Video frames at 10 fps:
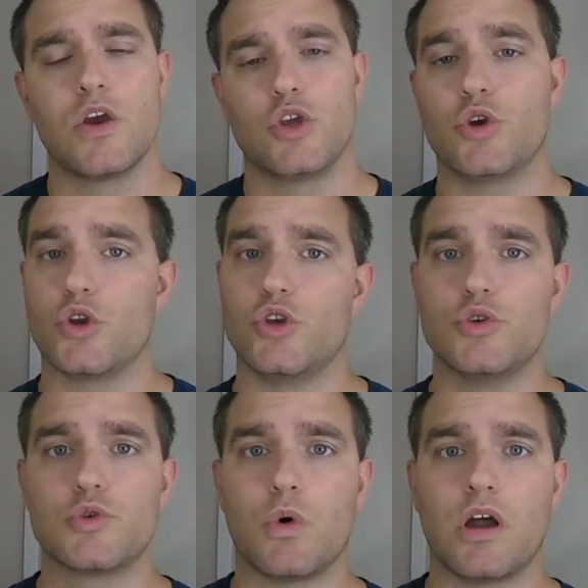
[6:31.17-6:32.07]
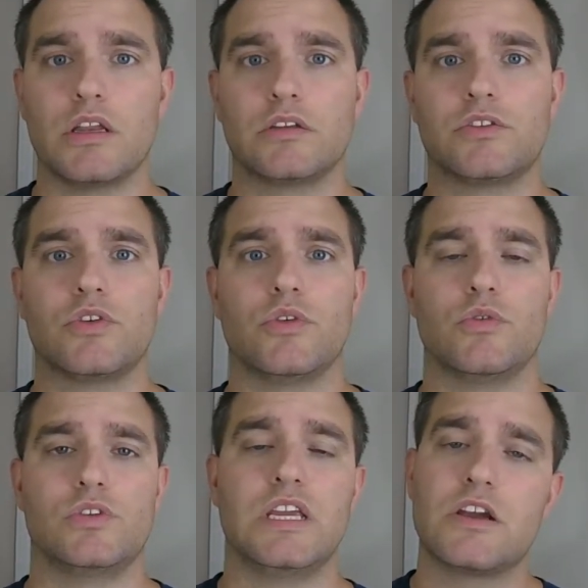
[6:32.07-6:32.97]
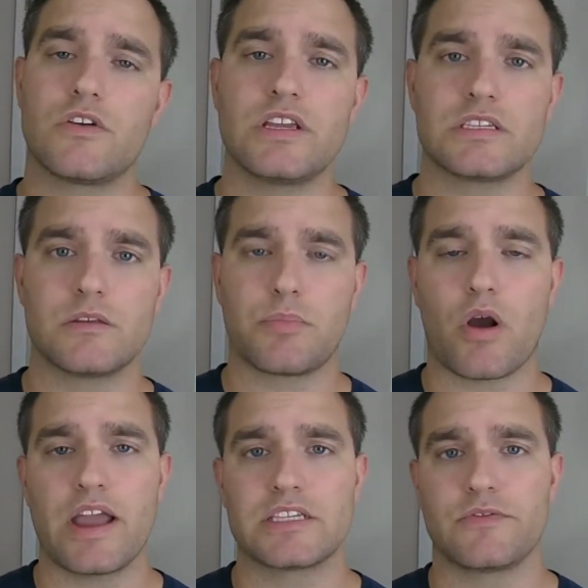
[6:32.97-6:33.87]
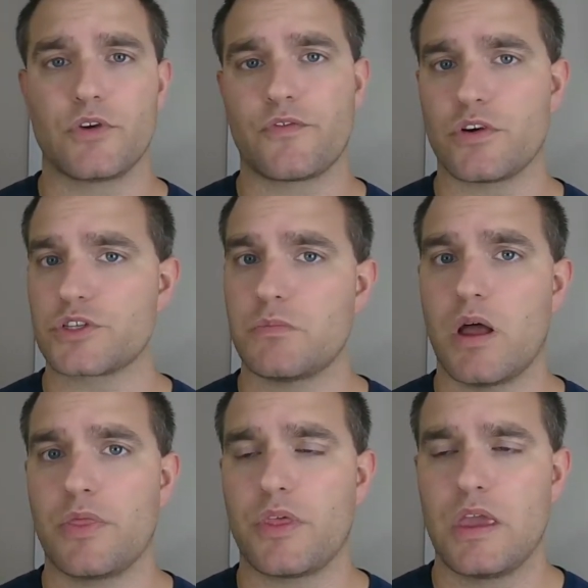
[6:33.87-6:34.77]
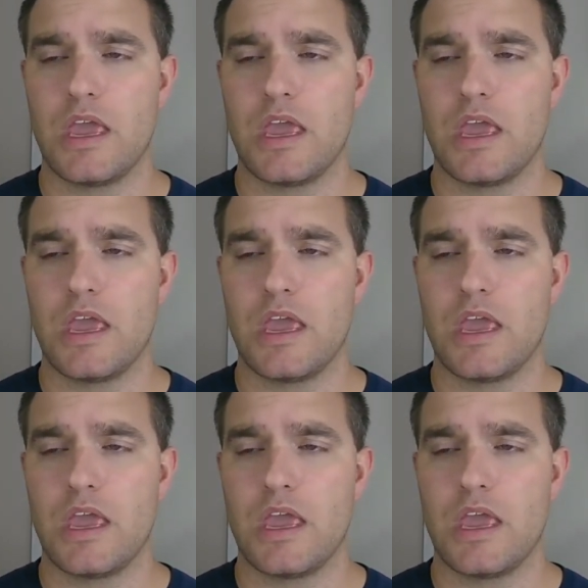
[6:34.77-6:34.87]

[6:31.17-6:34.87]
You can use one to decrease the price of your first month.